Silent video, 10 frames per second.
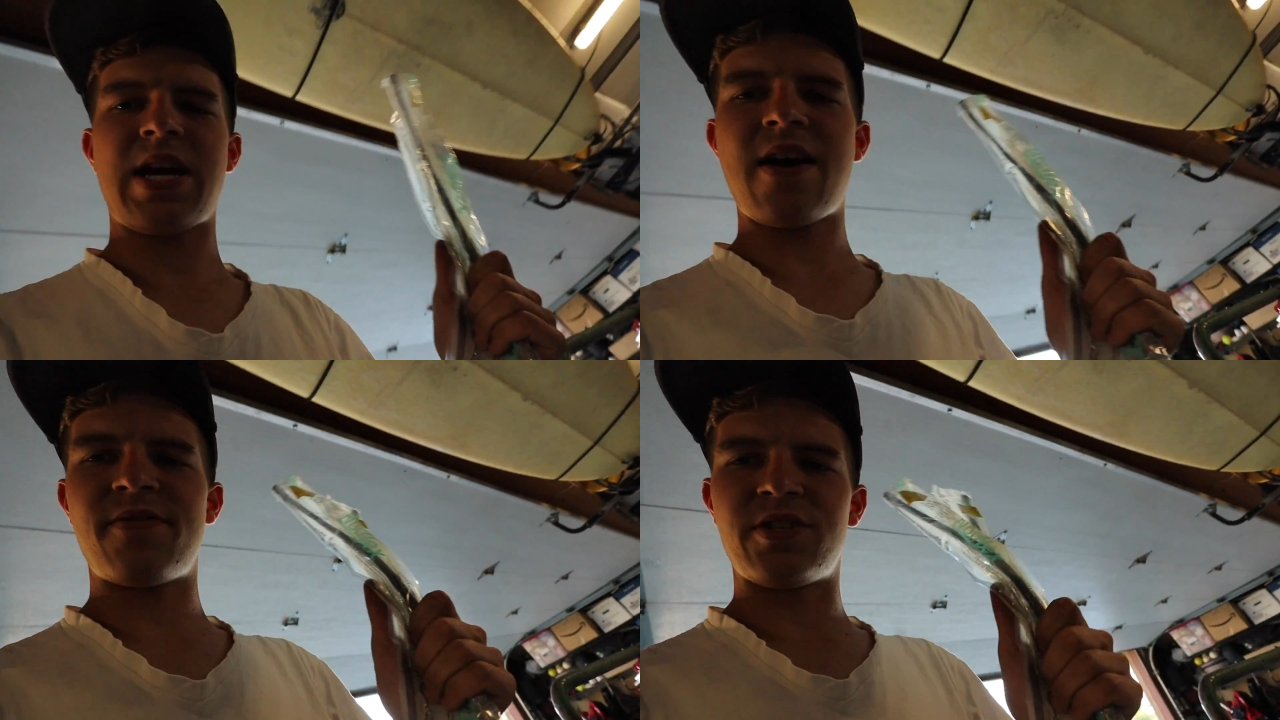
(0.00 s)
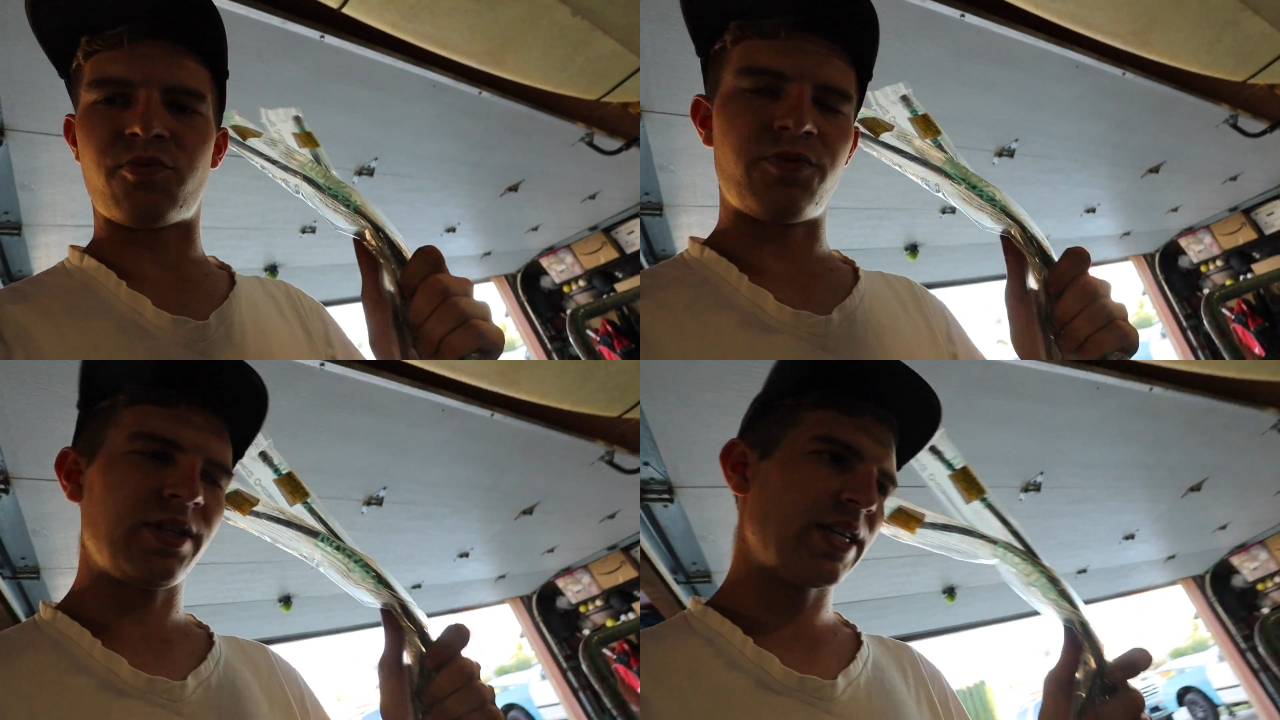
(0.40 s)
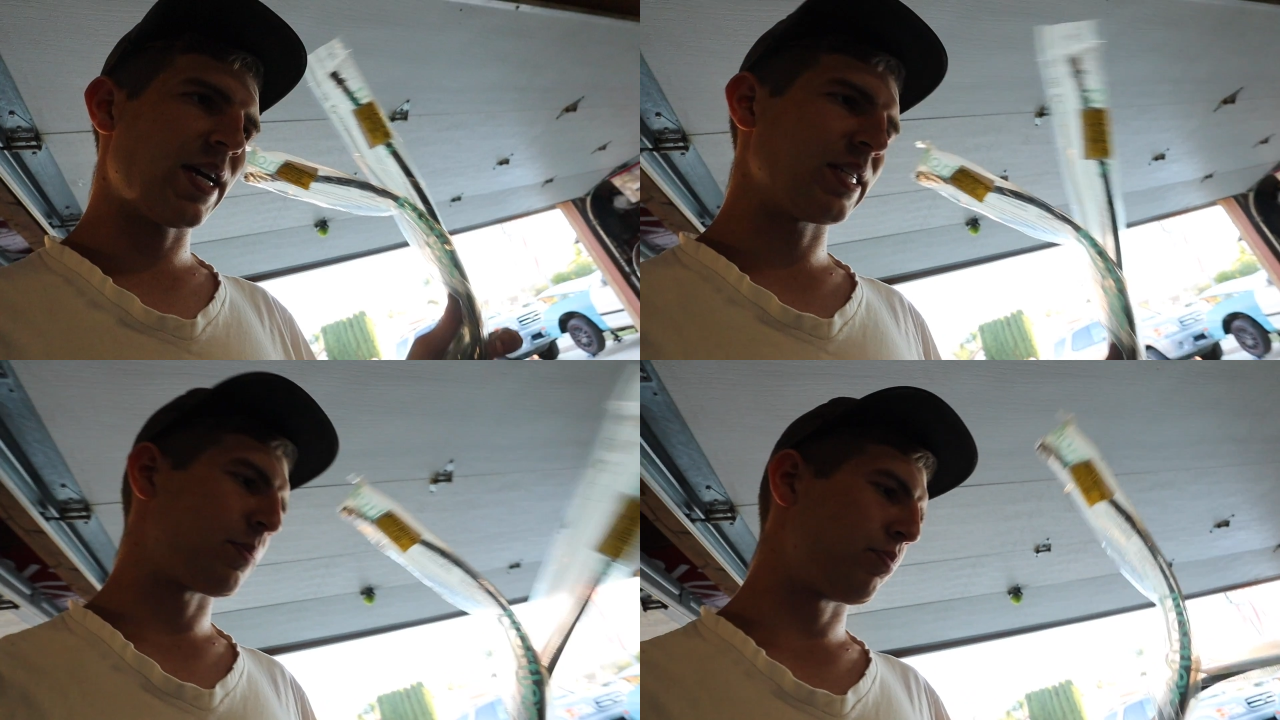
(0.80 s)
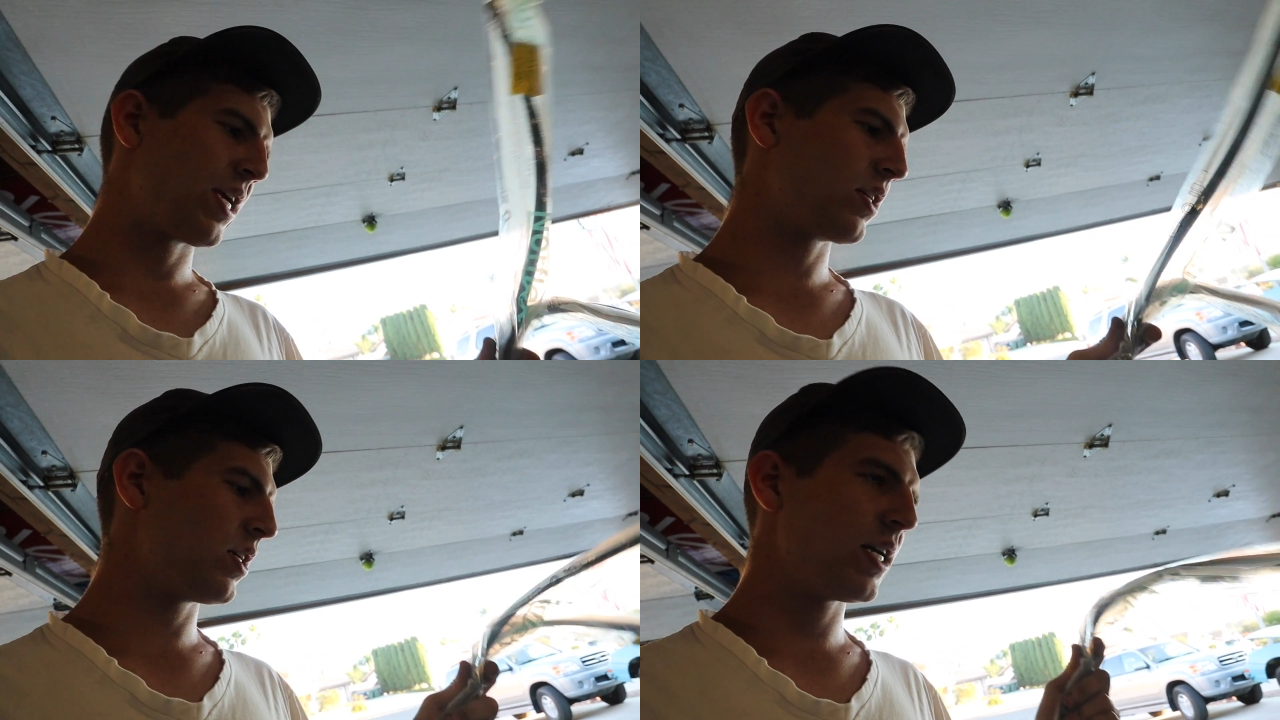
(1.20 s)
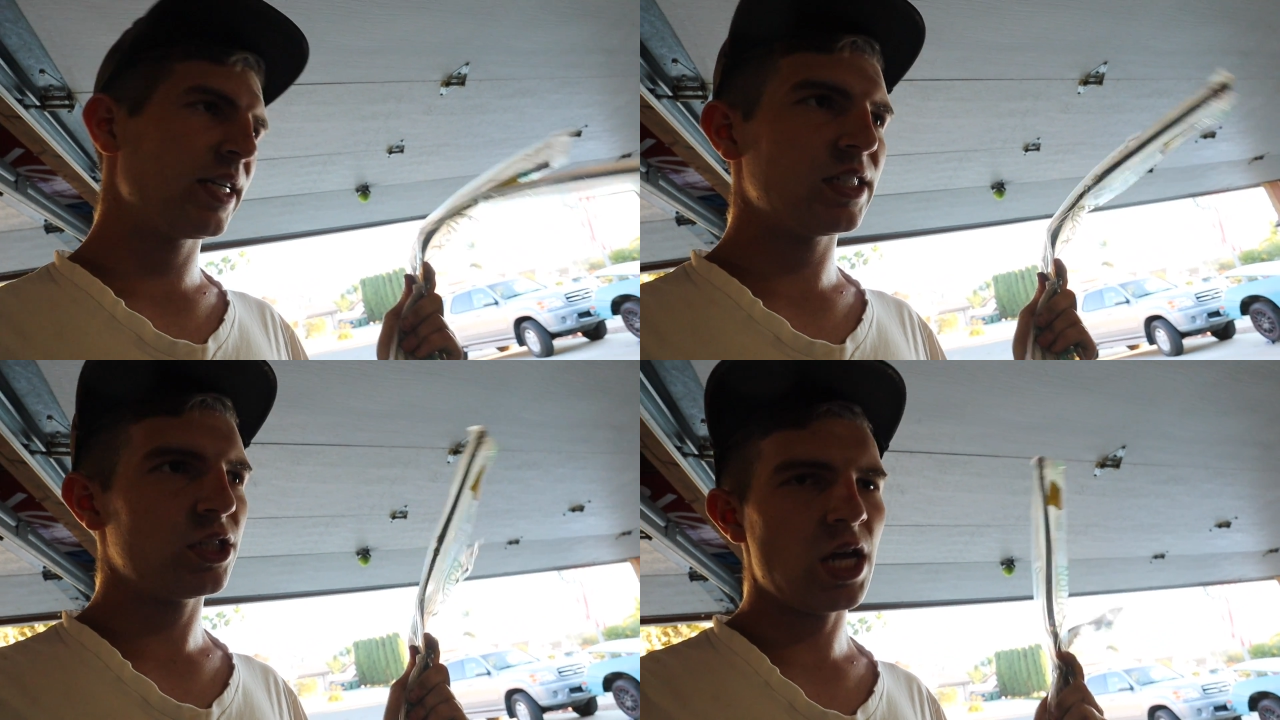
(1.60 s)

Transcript: We have this really nice brake lines.